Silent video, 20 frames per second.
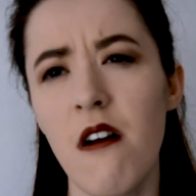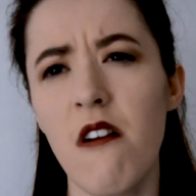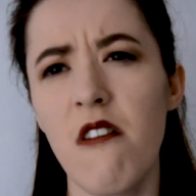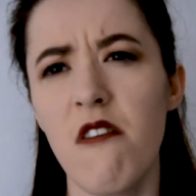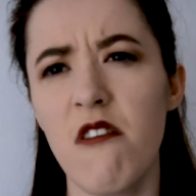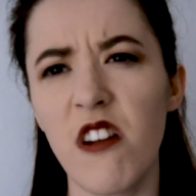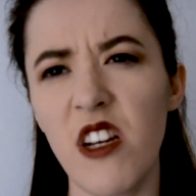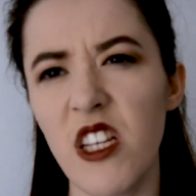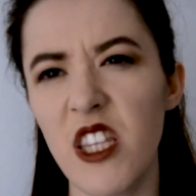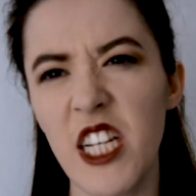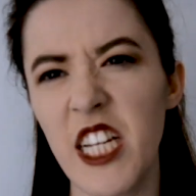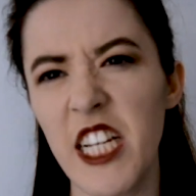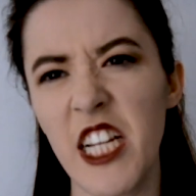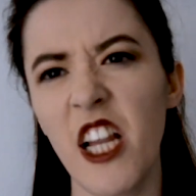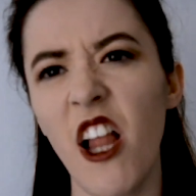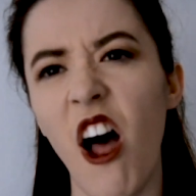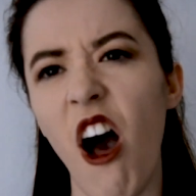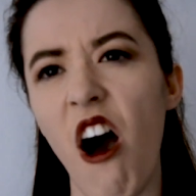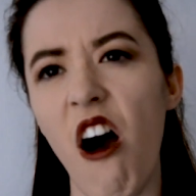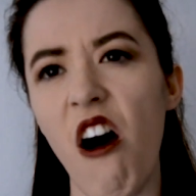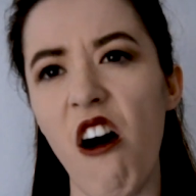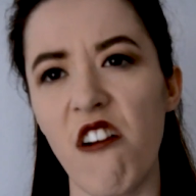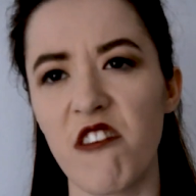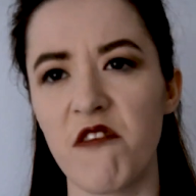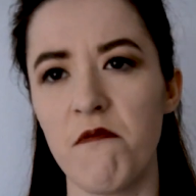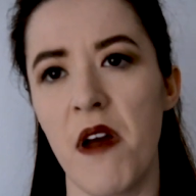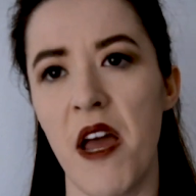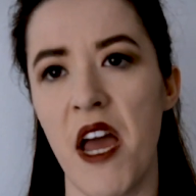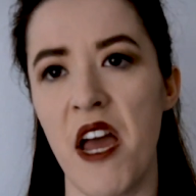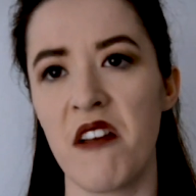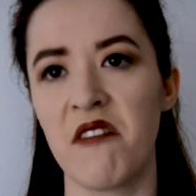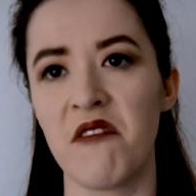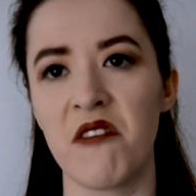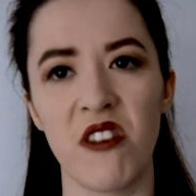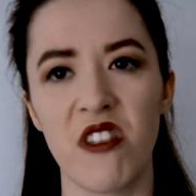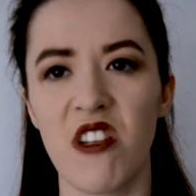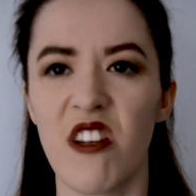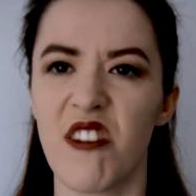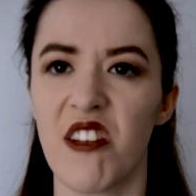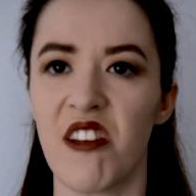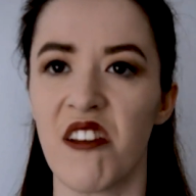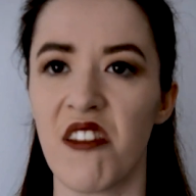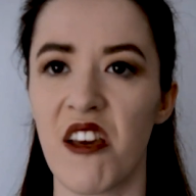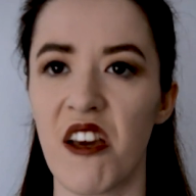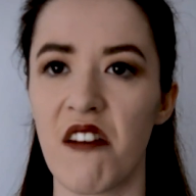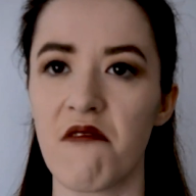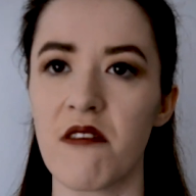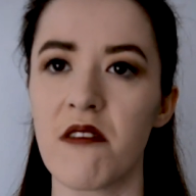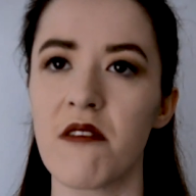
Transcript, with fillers: Look at the little hard man sitting there in